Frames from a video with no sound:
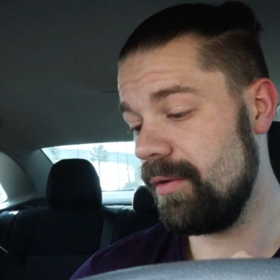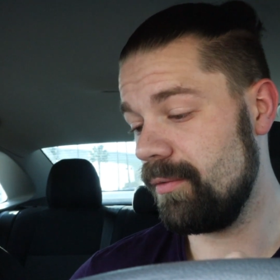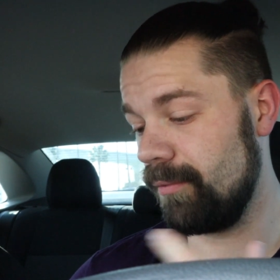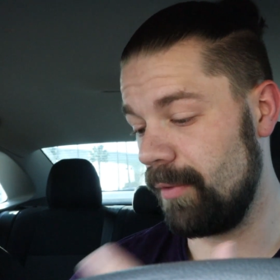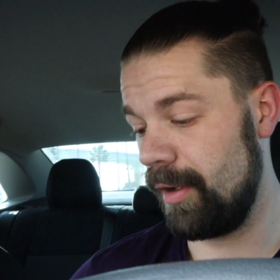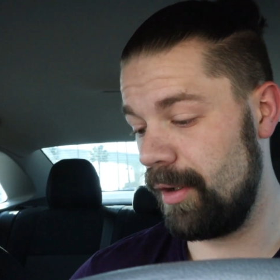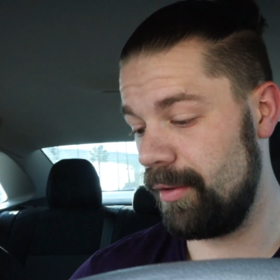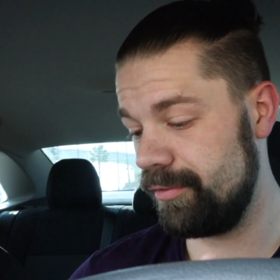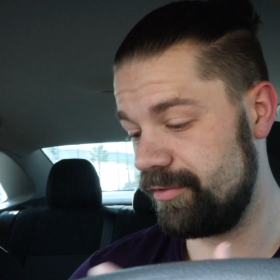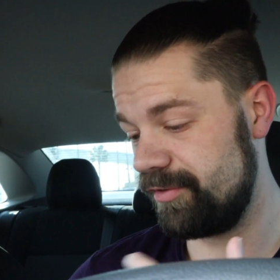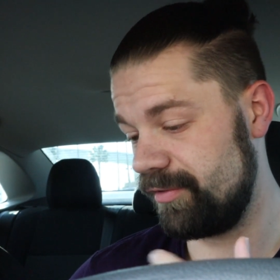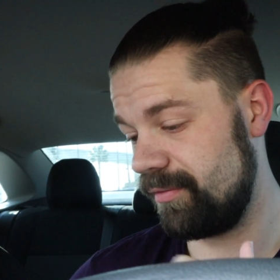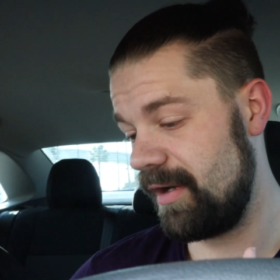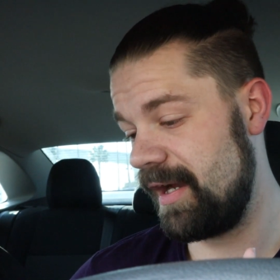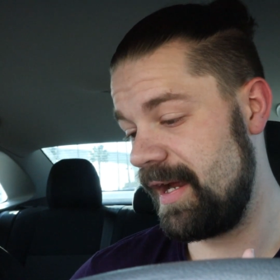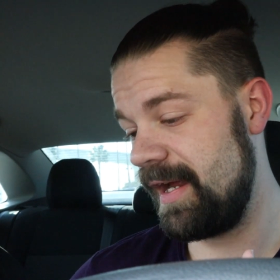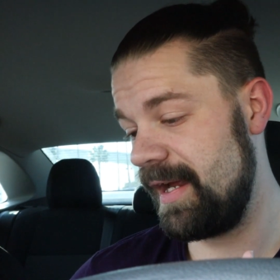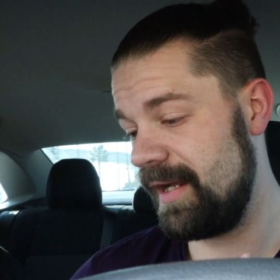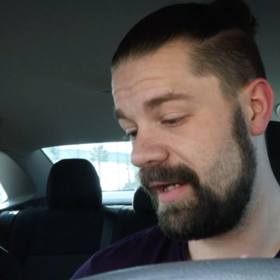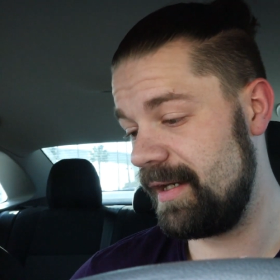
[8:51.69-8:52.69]

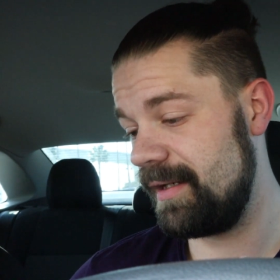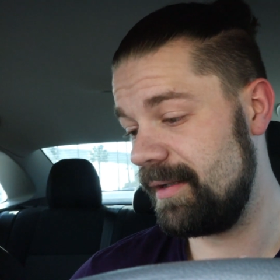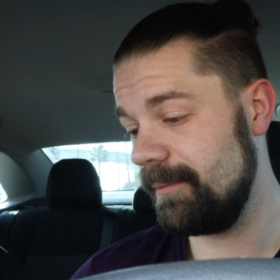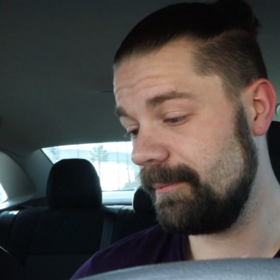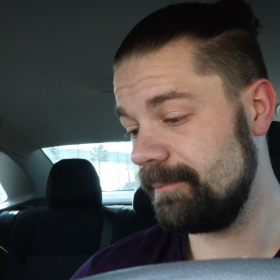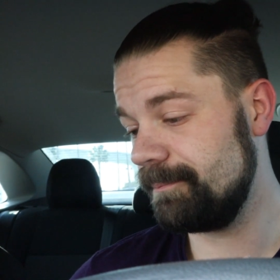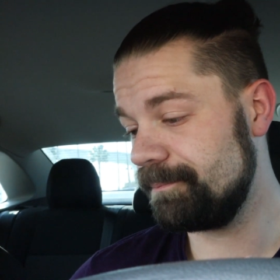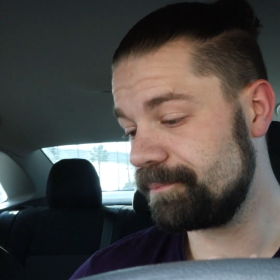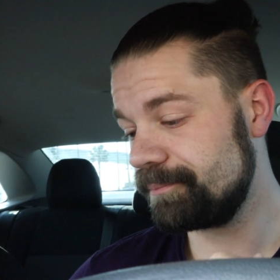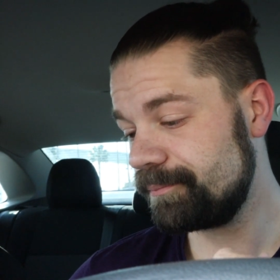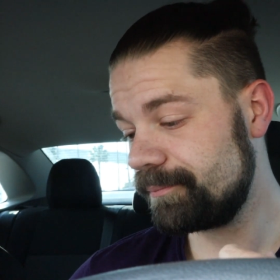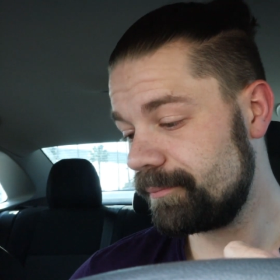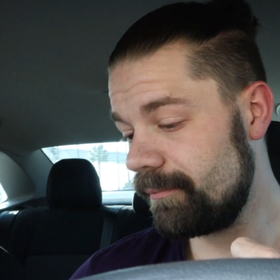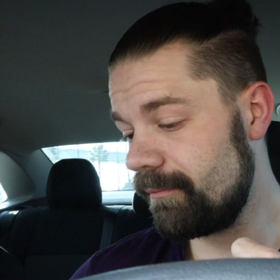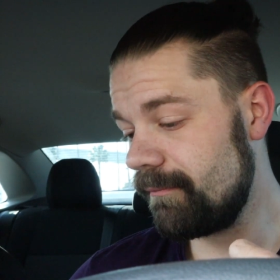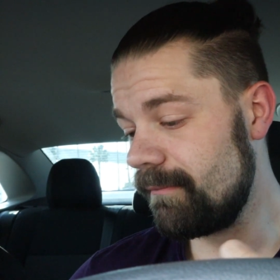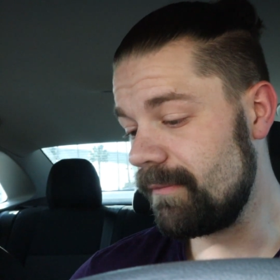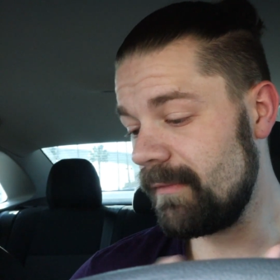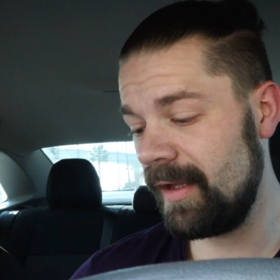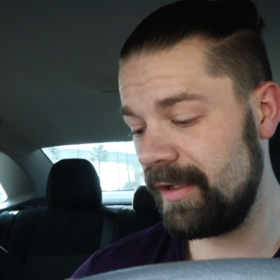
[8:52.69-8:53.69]
Roserade,
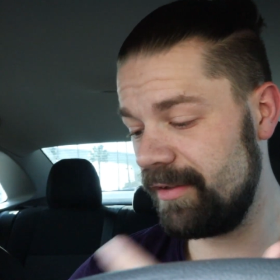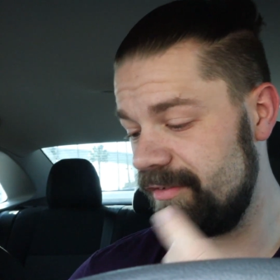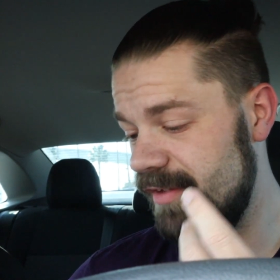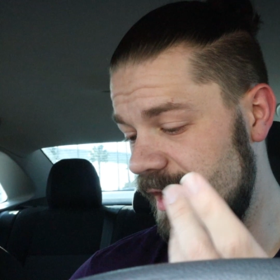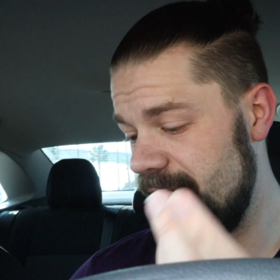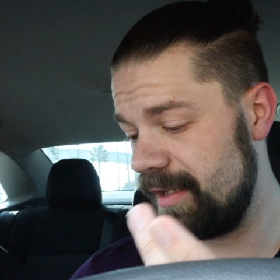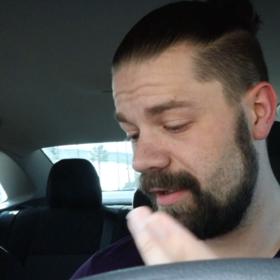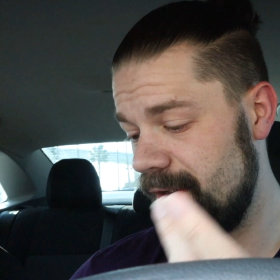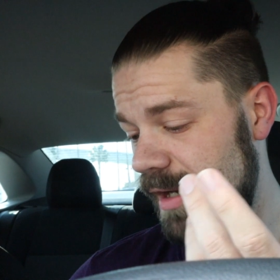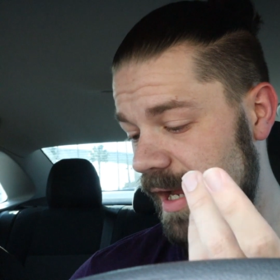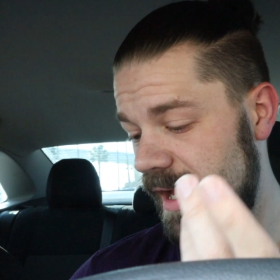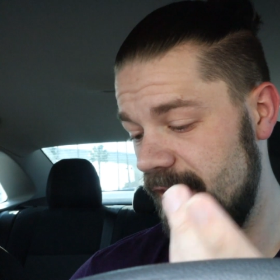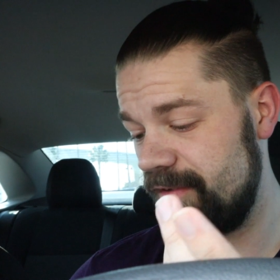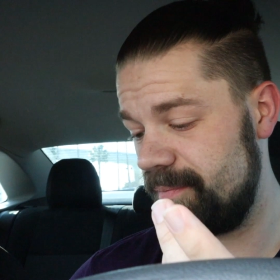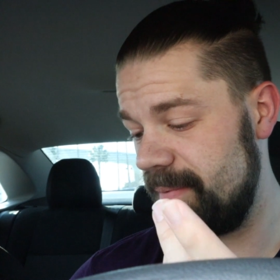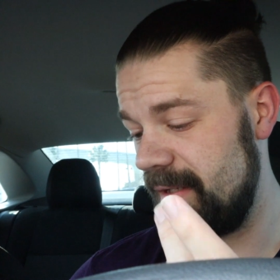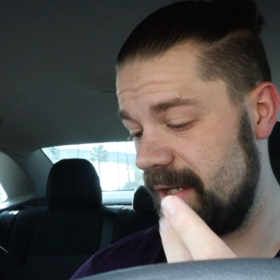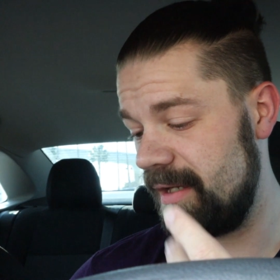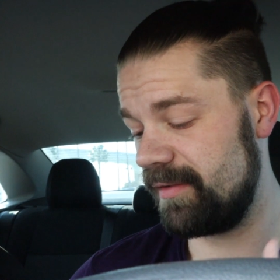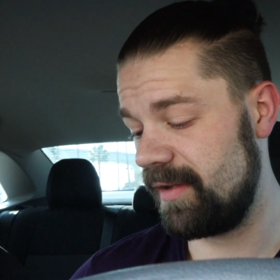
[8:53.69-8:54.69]
Exeggutor,
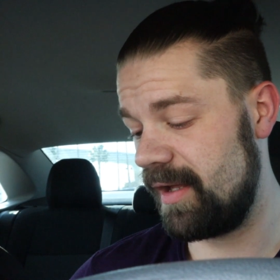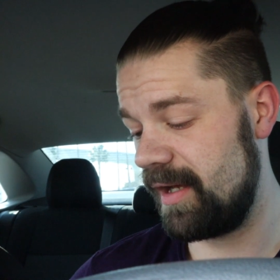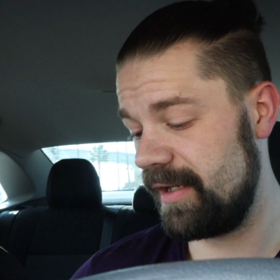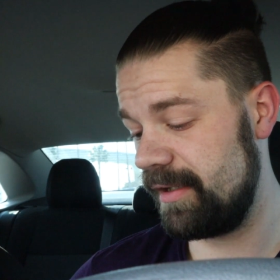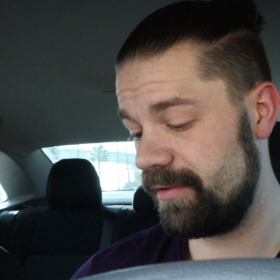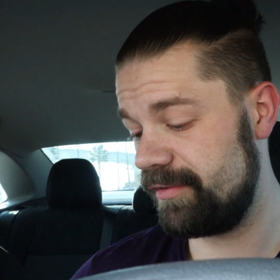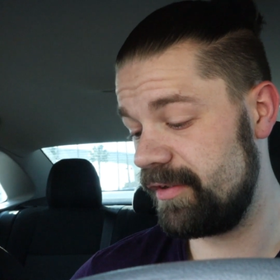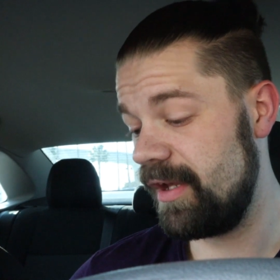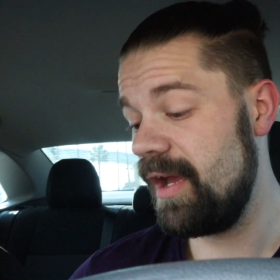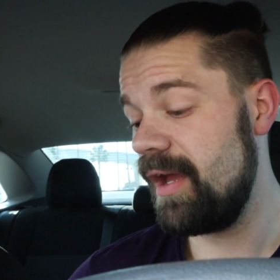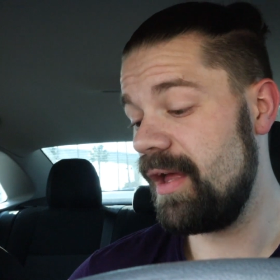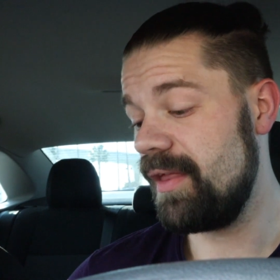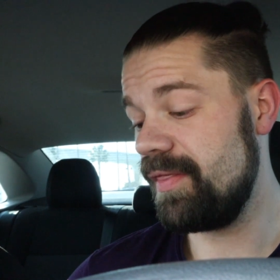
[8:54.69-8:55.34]
Espeon, Latios.